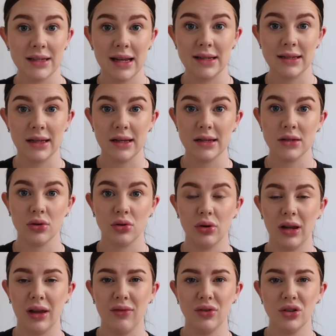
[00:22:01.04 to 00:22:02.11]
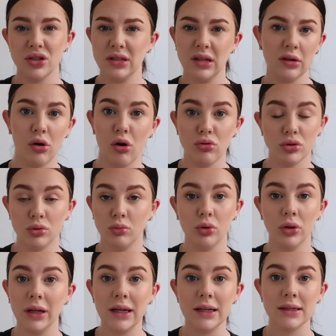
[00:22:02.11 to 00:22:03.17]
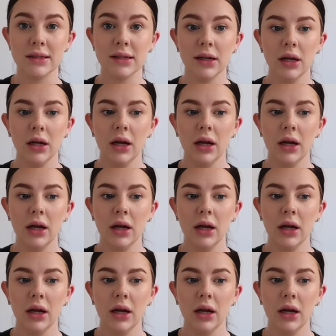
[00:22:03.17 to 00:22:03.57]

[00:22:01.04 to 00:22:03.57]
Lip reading: easiest, or even just at Coles and Woolies.